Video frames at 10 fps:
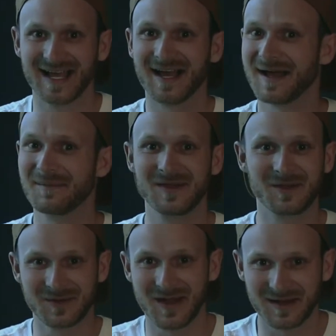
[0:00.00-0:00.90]
um,
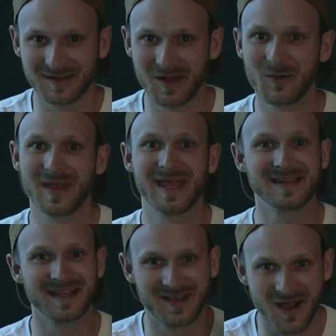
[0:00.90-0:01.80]
you're not alone, and
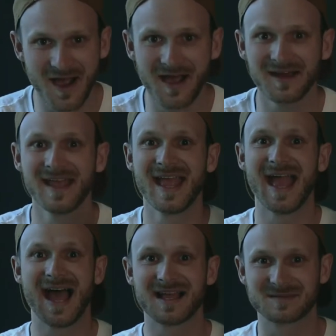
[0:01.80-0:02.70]
that God
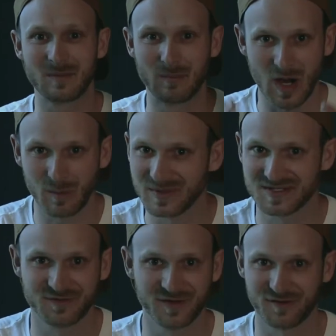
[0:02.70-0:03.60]
has
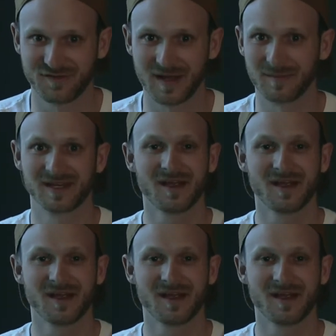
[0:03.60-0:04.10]
purpose for your family.